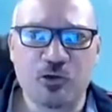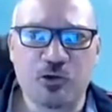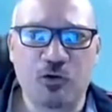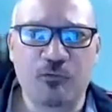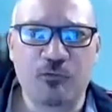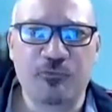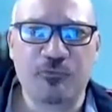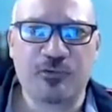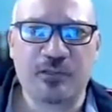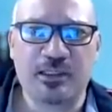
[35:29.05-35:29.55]

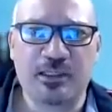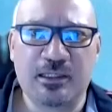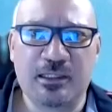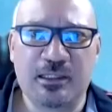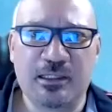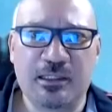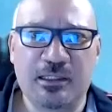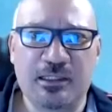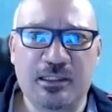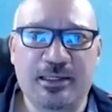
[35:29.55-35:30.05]
of
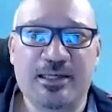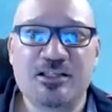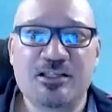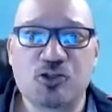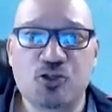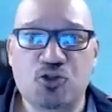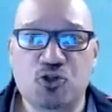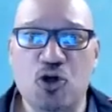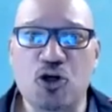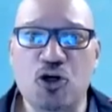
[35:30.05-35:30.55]
the
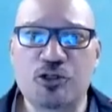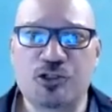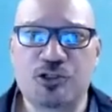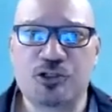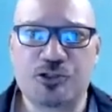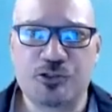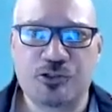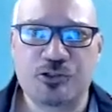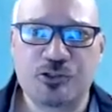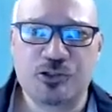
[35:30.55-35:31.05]

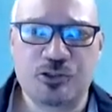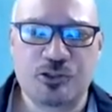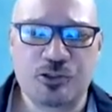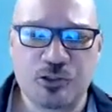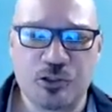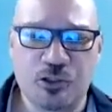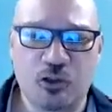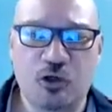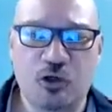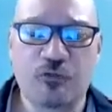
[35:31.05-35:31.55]
structures
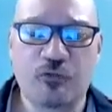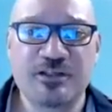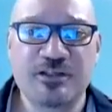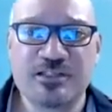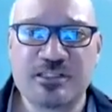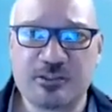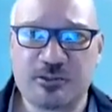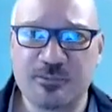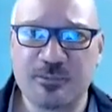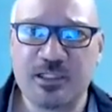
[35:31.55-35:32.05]
of
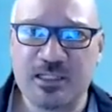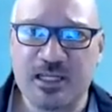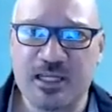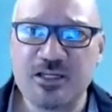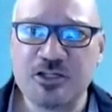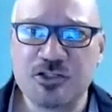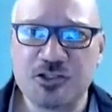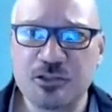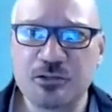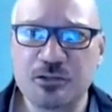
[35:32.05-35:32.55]

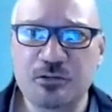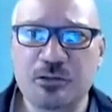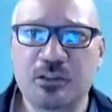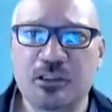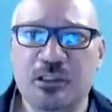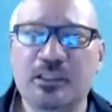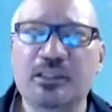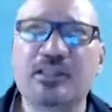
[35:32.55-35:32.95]
discrimination,